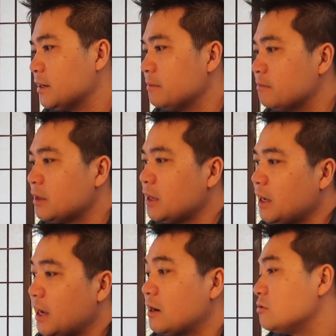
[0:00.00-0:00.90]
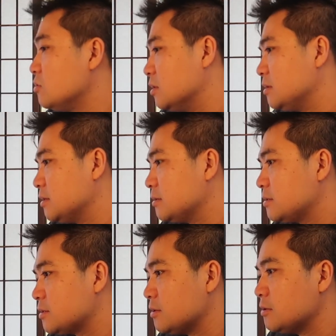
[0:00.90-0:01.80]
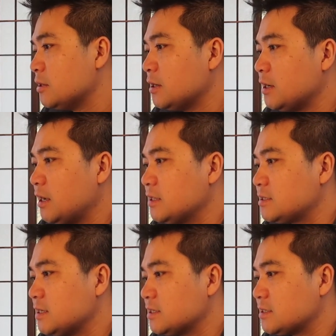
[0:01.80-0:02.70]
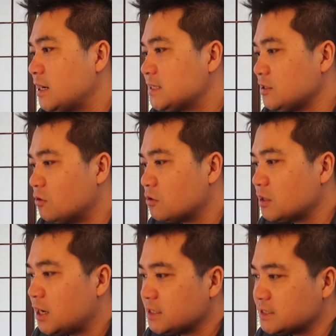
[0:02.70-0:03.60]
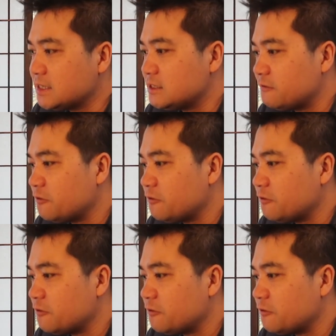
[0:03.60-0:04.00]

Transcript: um, and I'll do it you know so it's it's nicely organized easy